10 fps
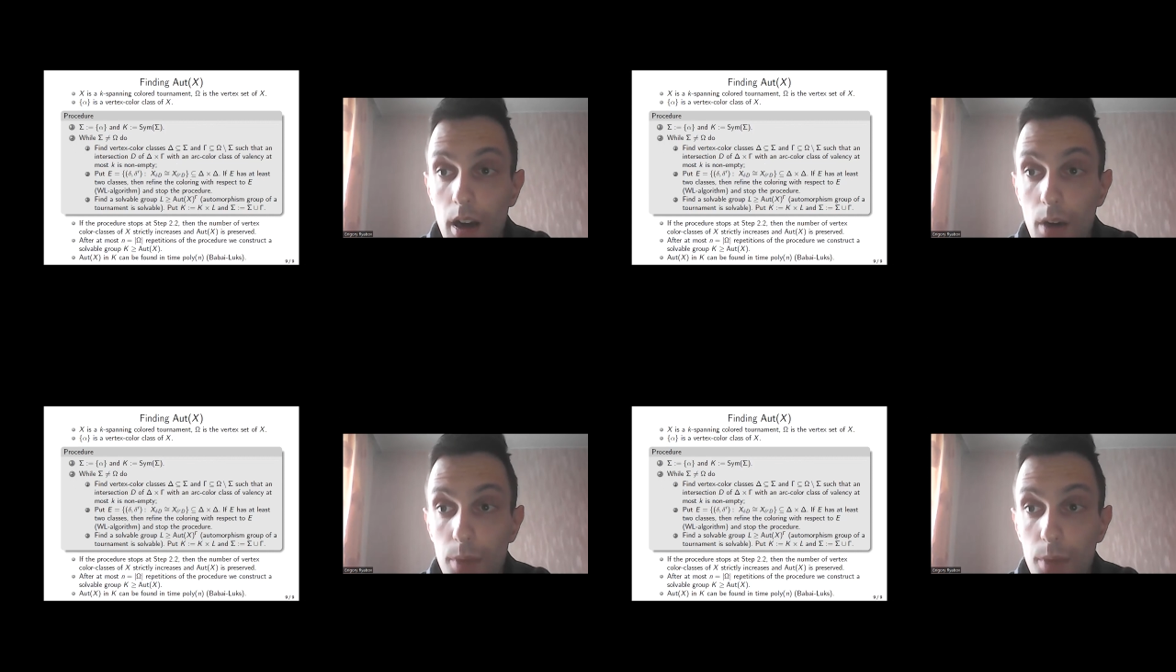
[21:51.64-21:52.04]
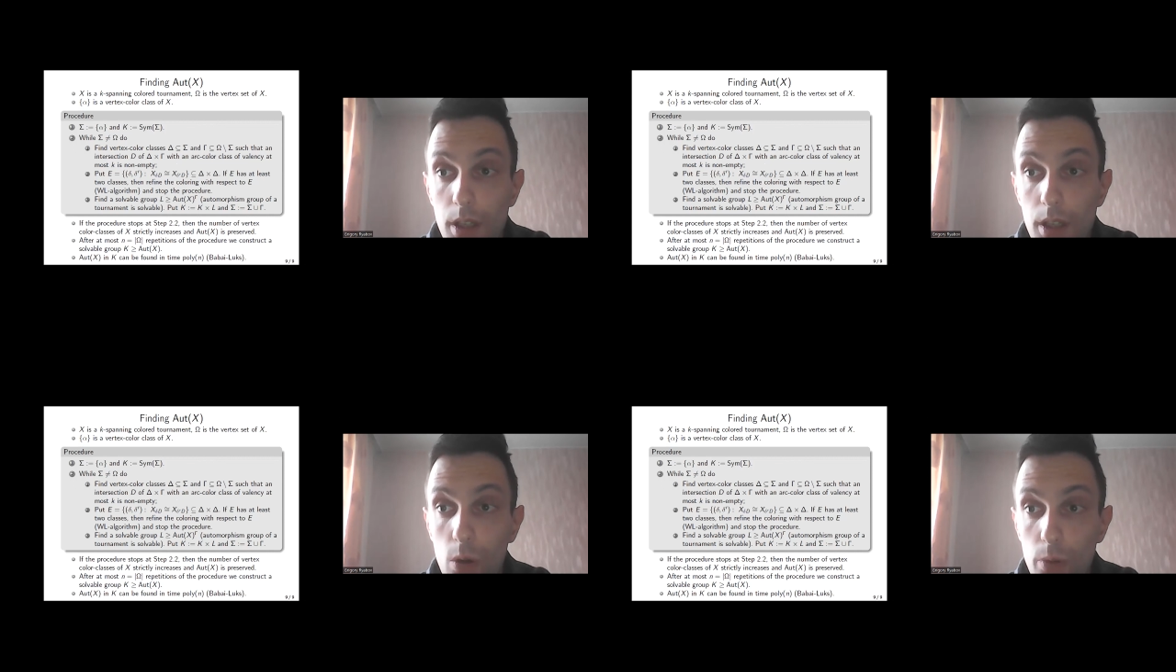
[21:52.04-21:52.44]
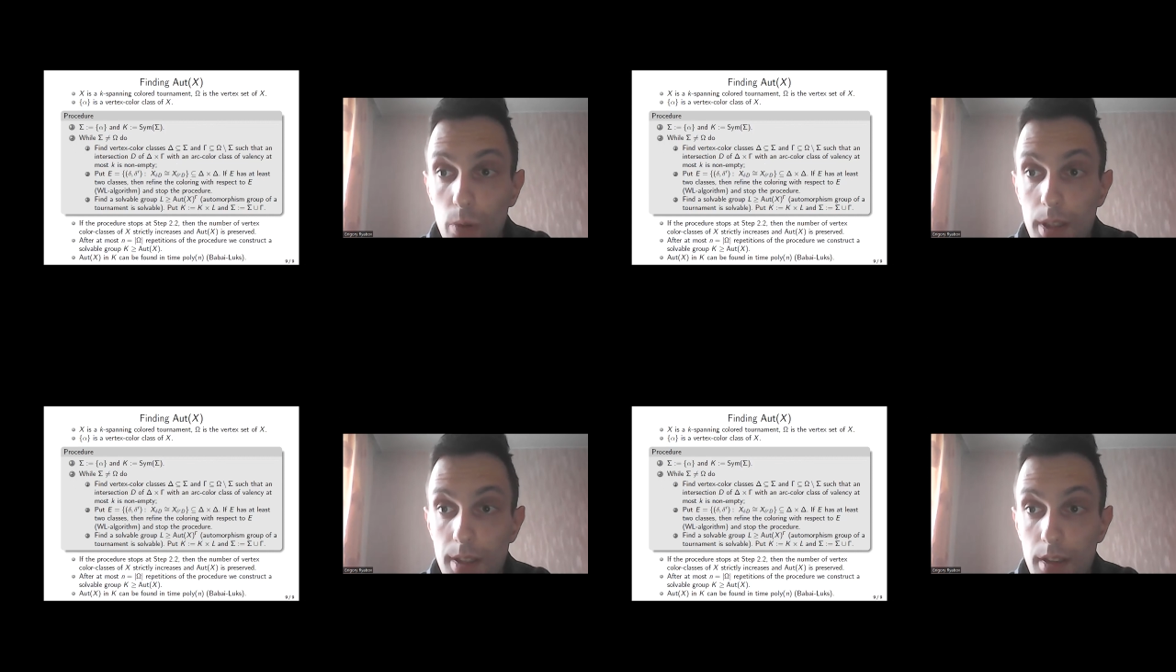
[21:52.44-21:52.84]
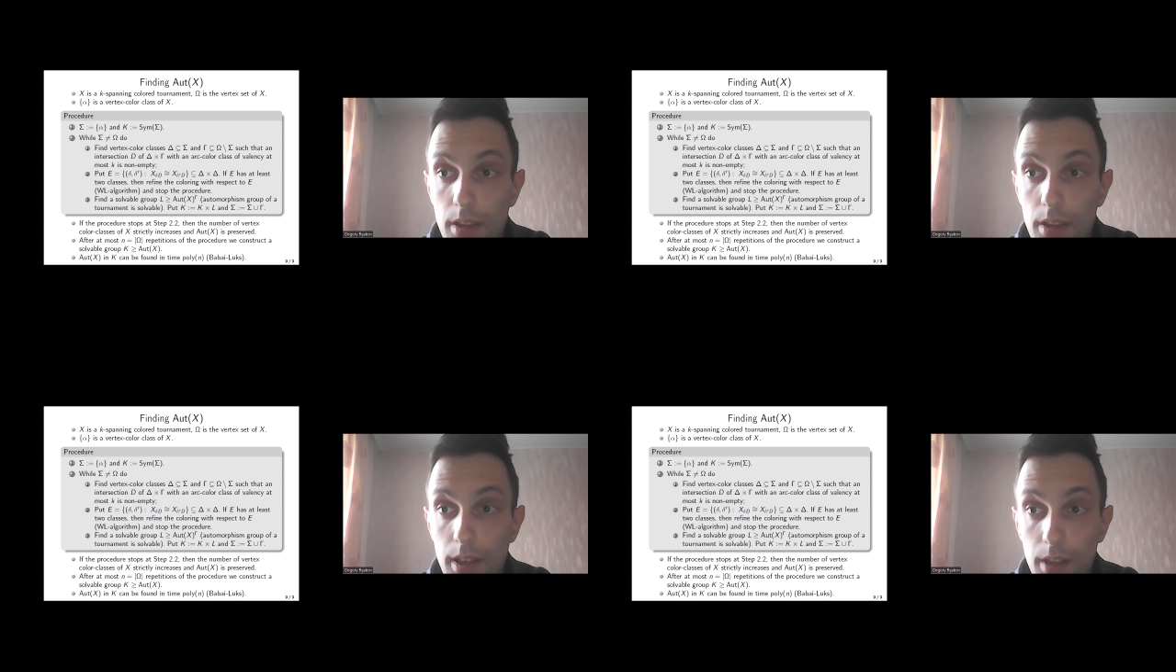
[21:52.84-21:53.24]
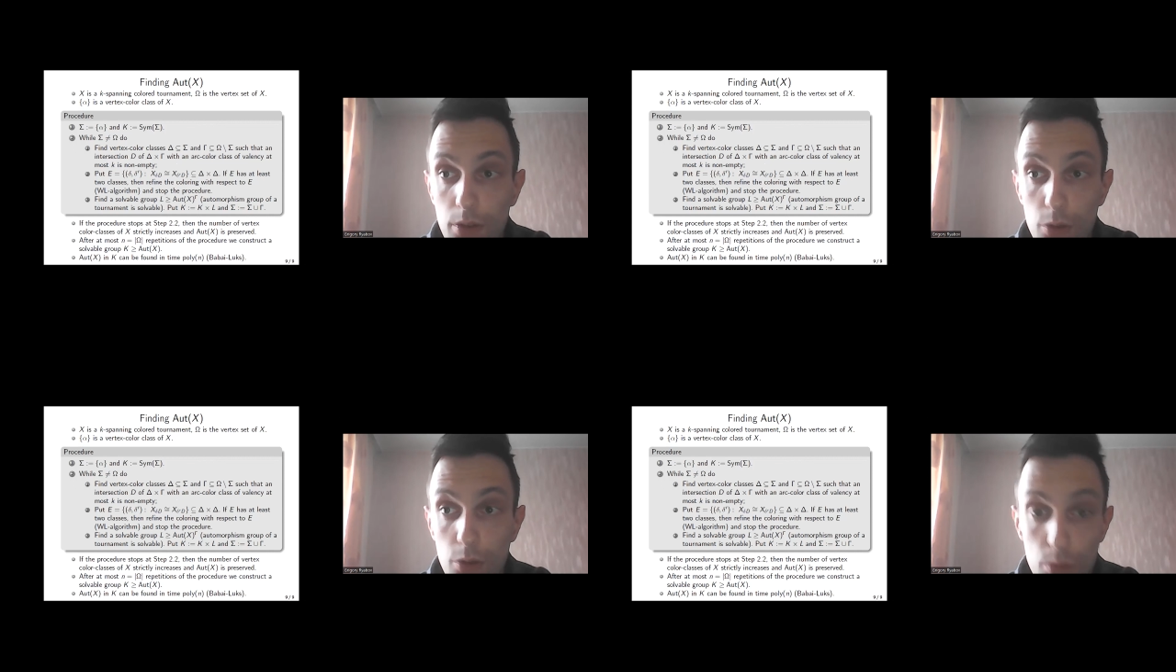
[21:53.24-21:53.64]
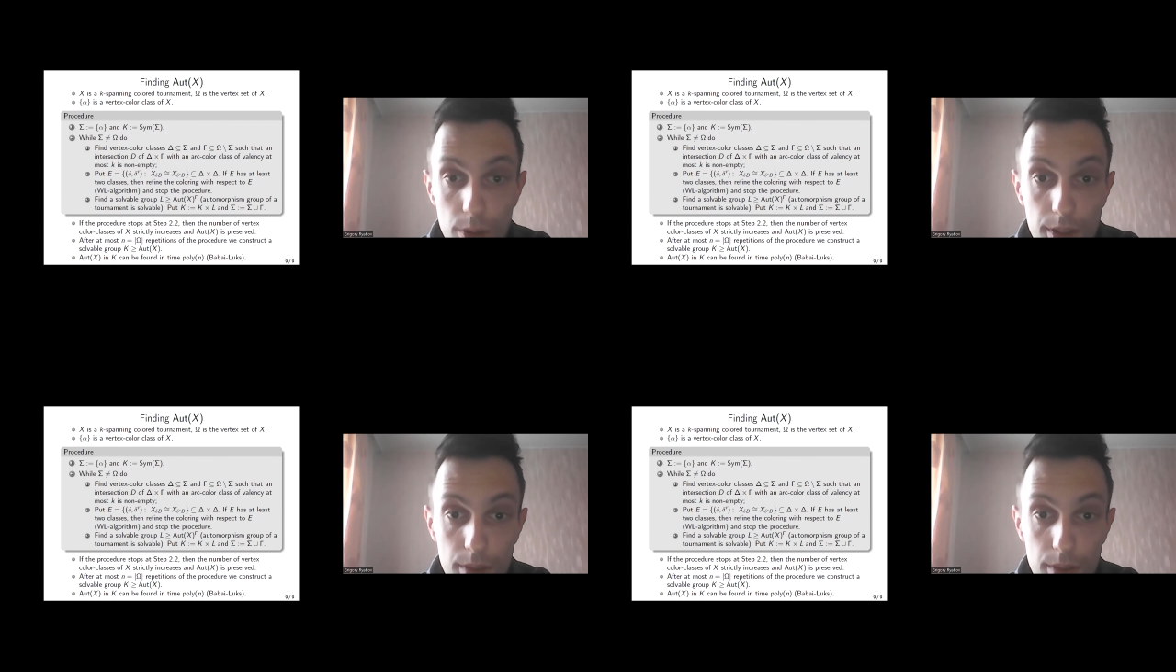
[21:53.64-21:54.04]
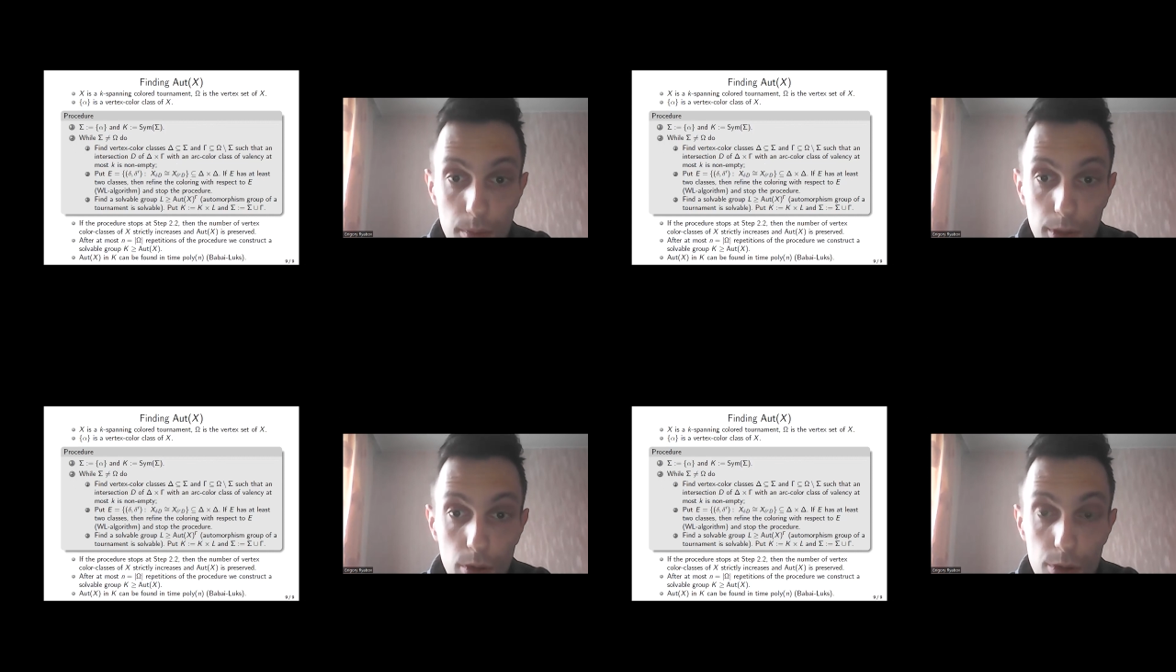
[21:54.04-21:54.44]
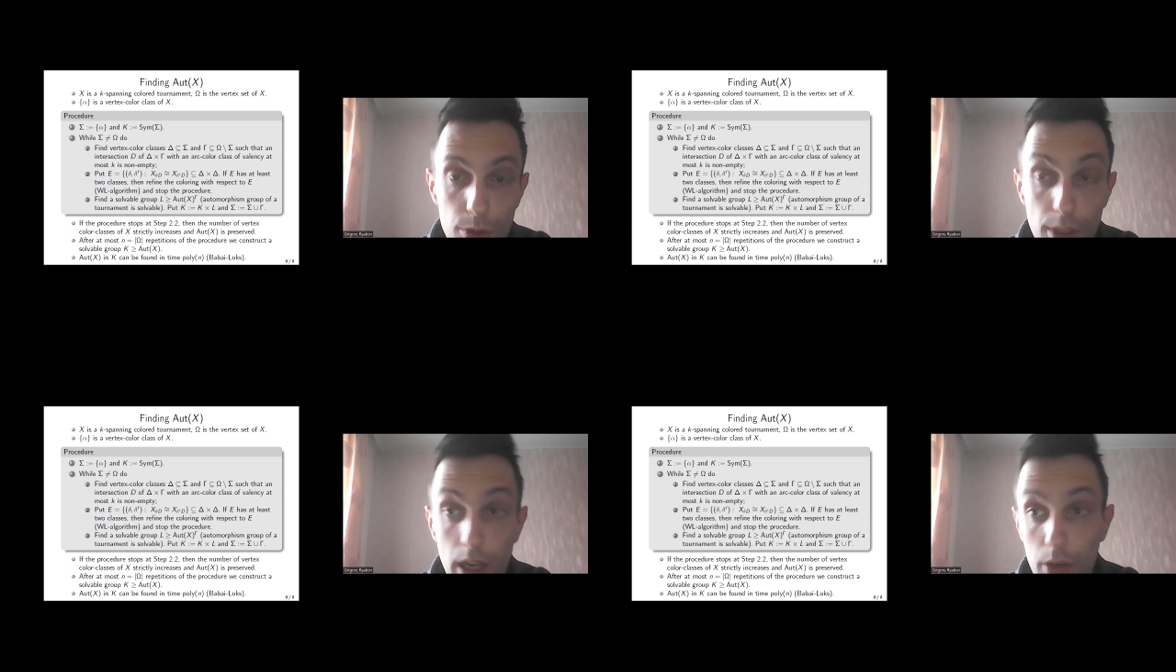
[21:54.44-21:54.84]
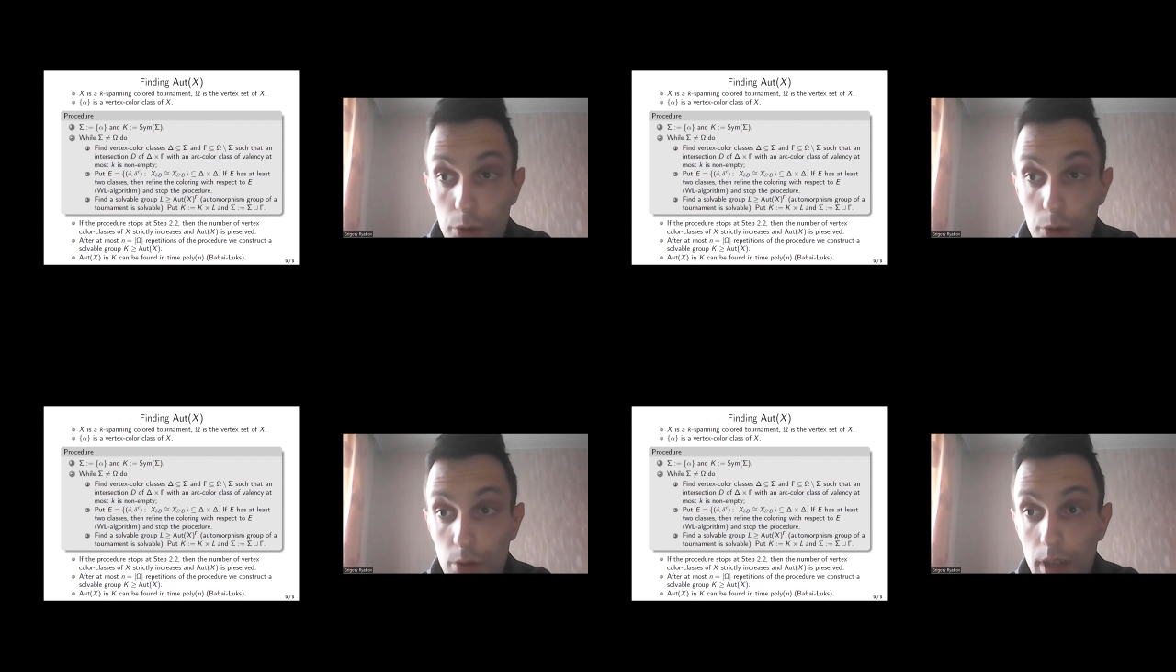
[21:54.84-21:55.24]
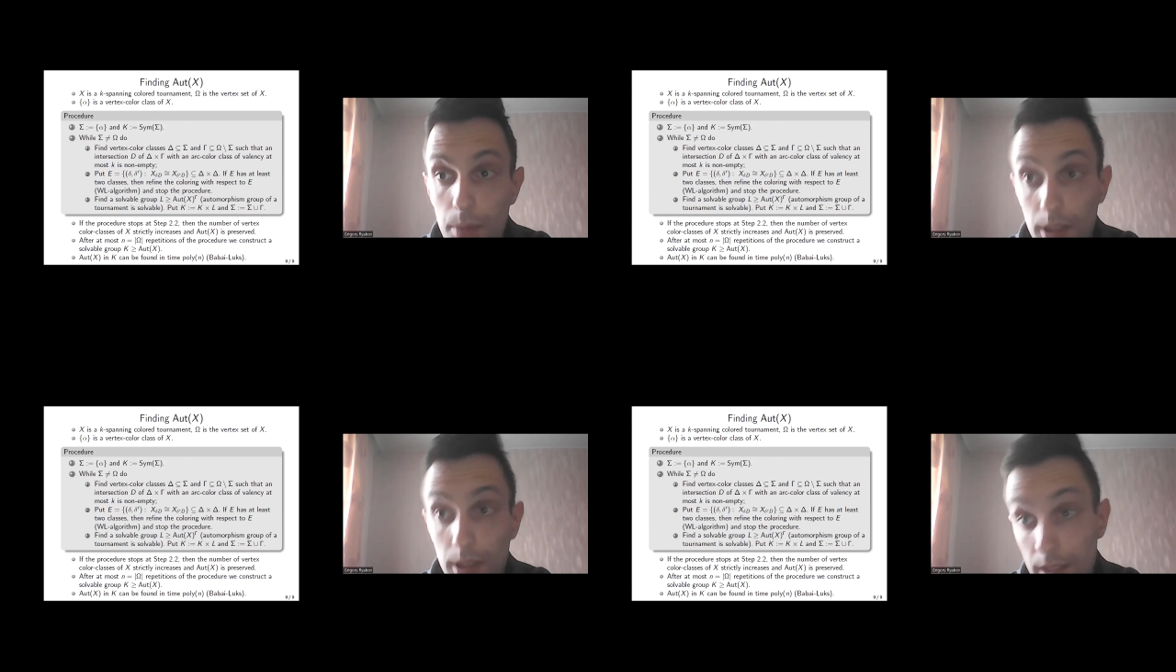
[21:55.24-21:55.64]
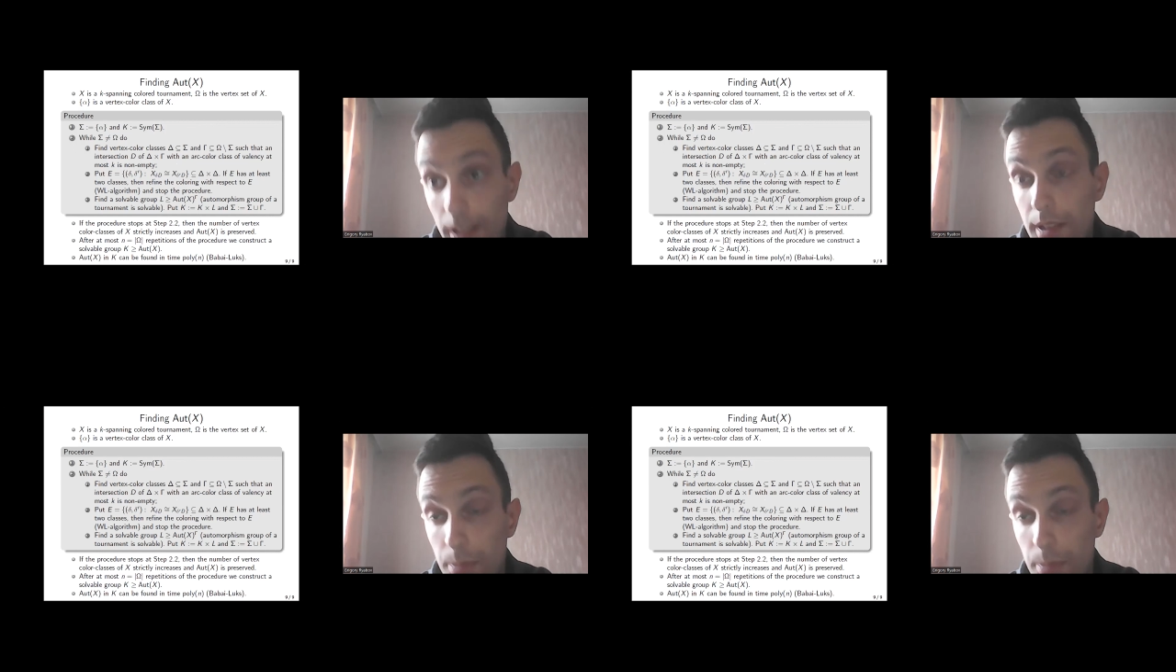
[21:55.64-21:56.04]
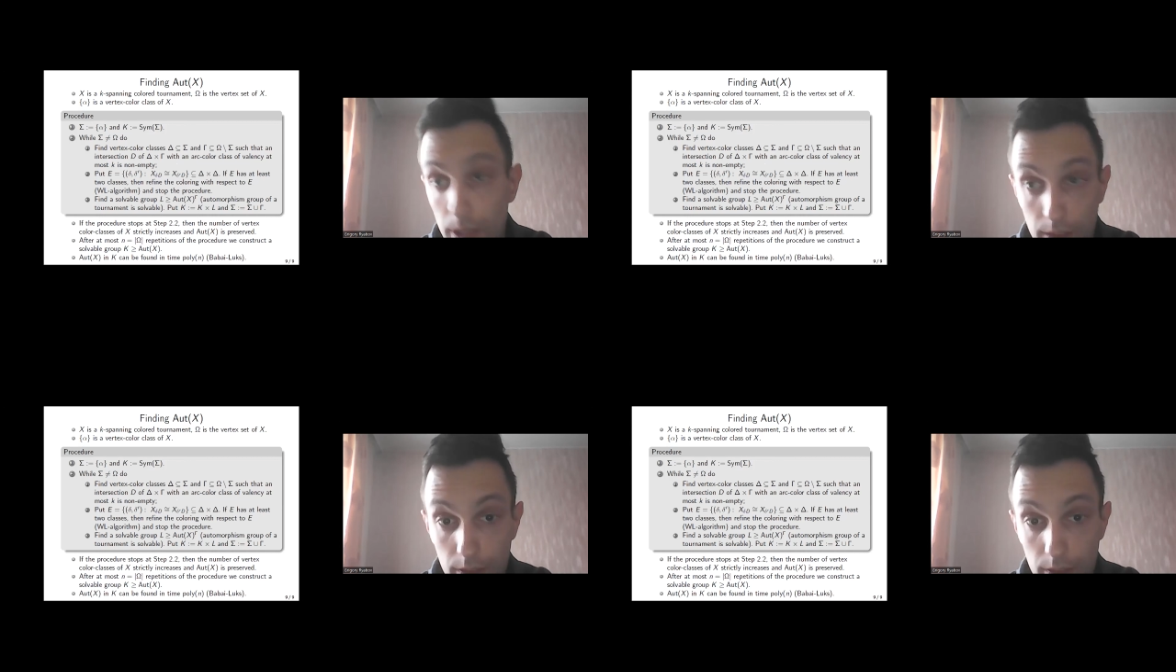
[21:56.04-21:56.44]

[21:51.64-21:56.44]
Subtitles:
We always can do this because our tournament is k-spanning.